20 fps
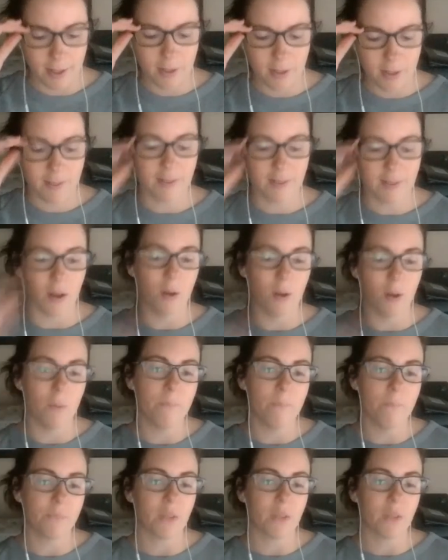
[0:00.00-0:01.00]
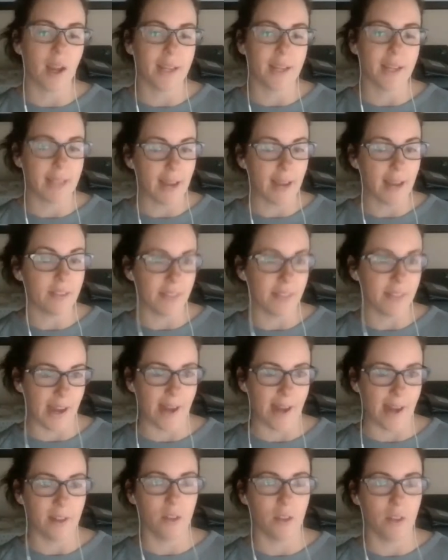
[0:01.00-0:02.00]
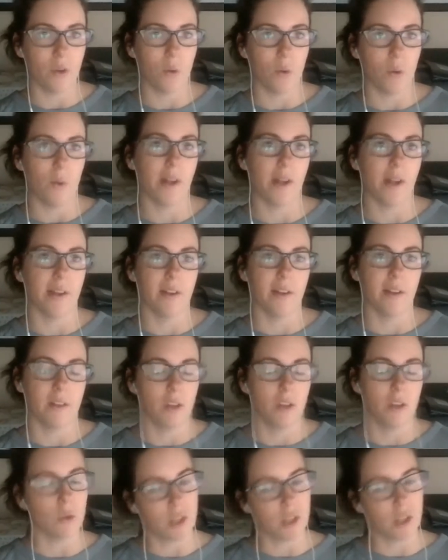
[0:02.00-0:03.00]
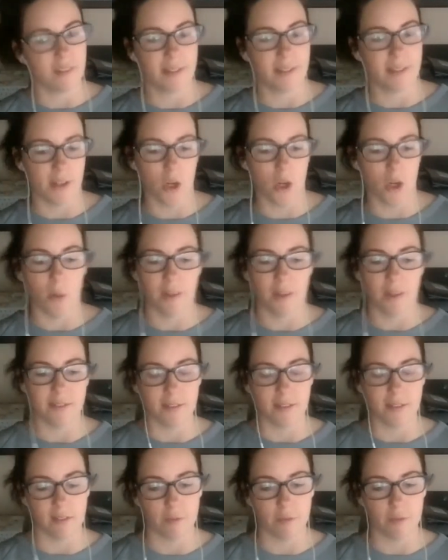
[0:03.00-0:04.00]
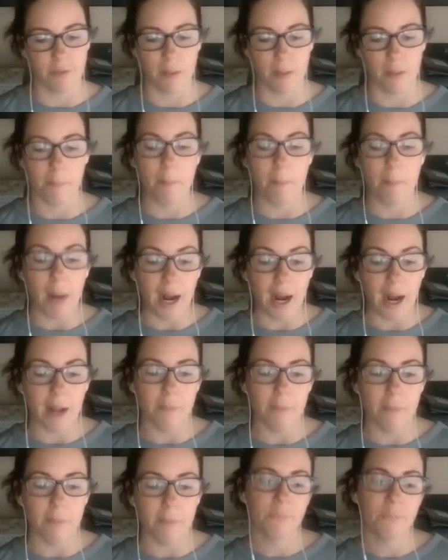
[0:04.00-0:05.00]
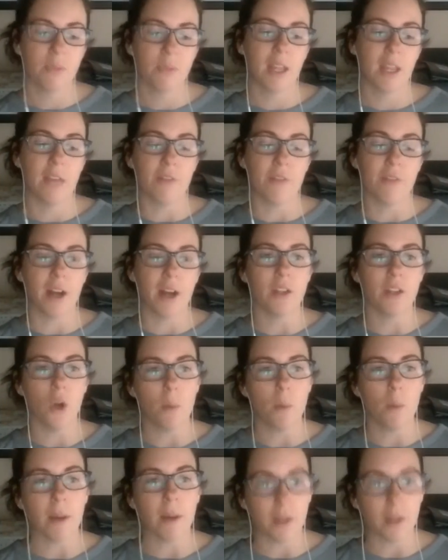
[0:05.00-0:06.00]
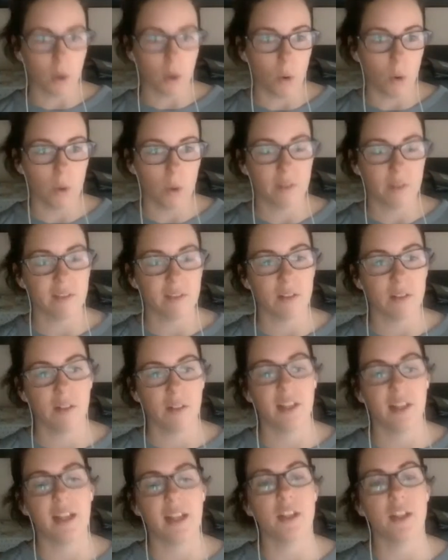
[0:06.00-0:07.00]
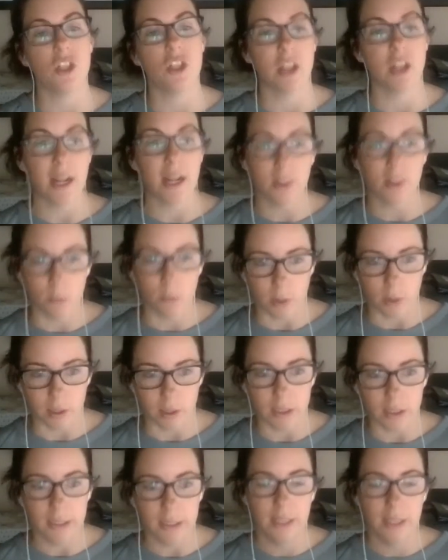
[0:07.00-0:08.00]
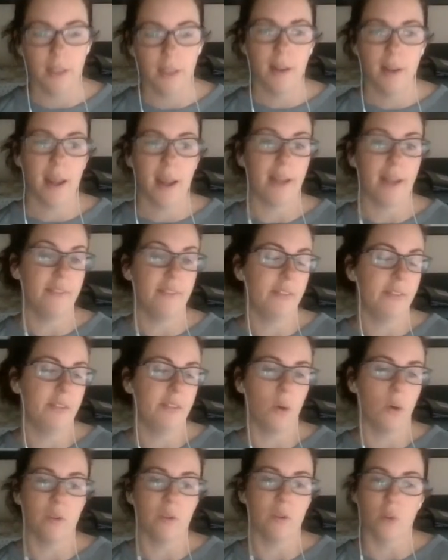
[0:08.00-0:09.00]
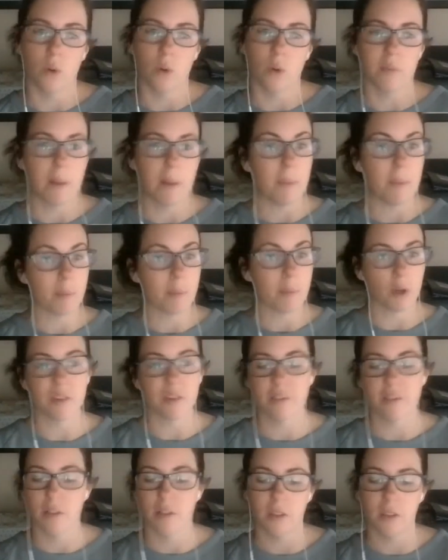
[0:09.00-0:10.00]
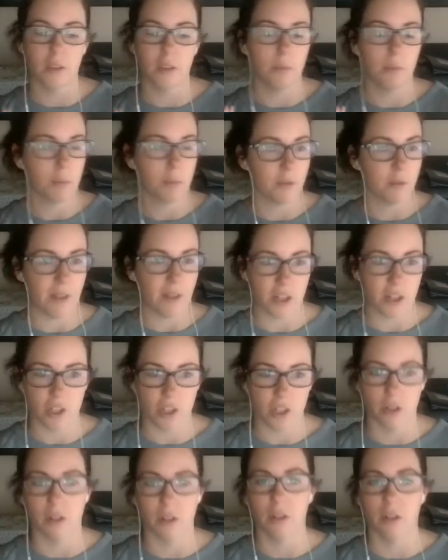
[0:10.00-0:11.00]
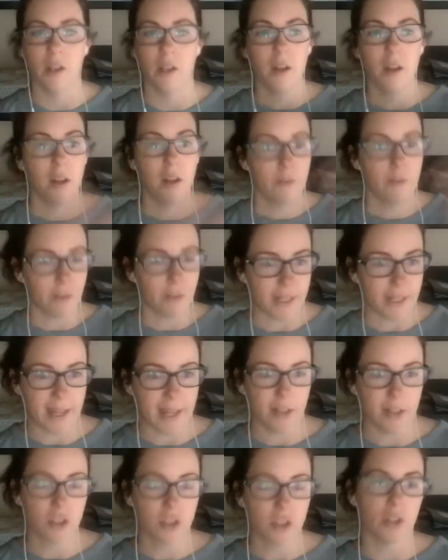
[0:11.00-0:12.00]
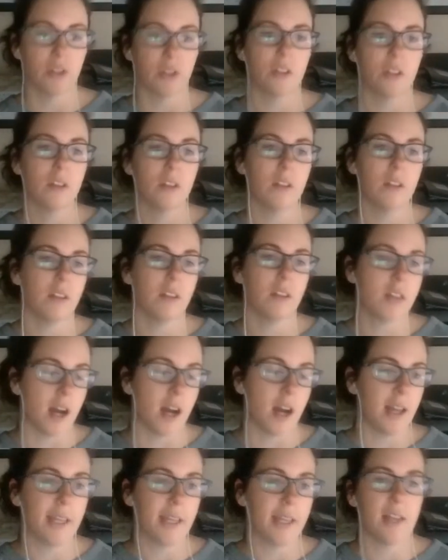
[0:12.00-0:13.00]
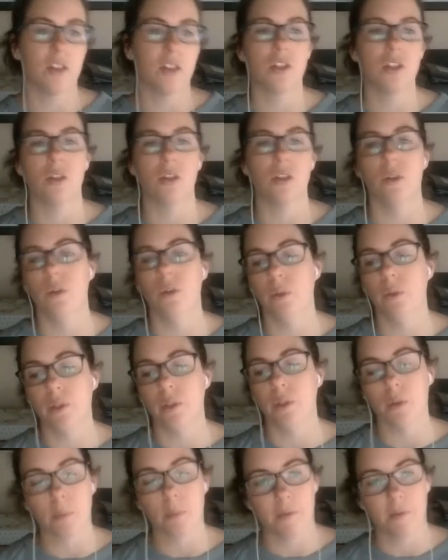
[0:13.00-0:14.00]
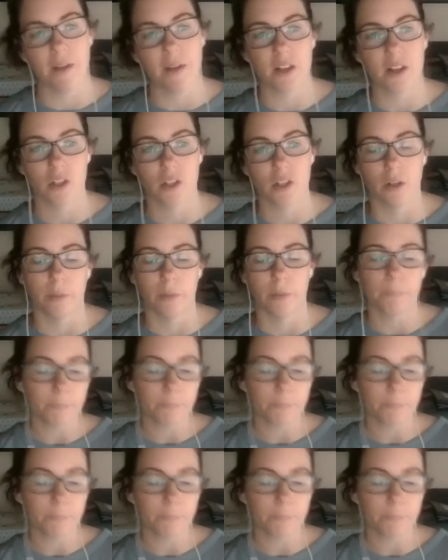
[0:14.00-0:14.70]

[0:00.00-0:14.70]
So I get that you don't want to, just say no because it doesn't fit. But if I know my goals in general, and those goals might be personal, professional, financial, tying into, professional.